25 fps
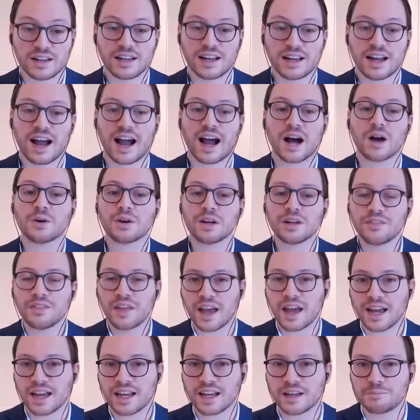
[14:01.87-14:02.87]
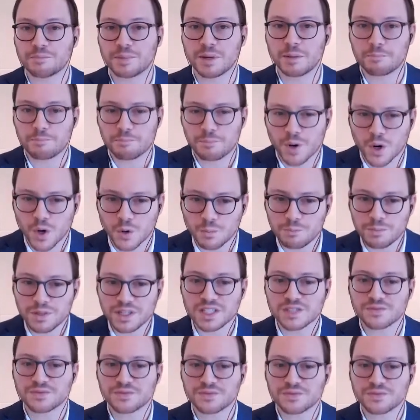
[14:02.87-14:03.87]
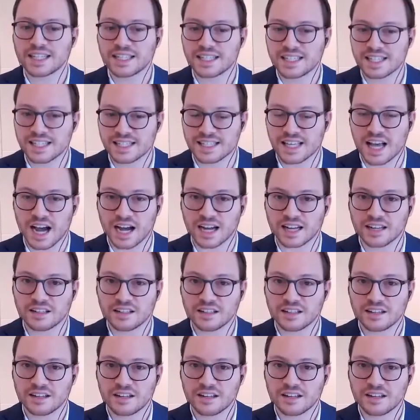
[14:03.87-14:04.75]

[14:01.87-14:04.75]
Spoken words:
how can they be purposefully designed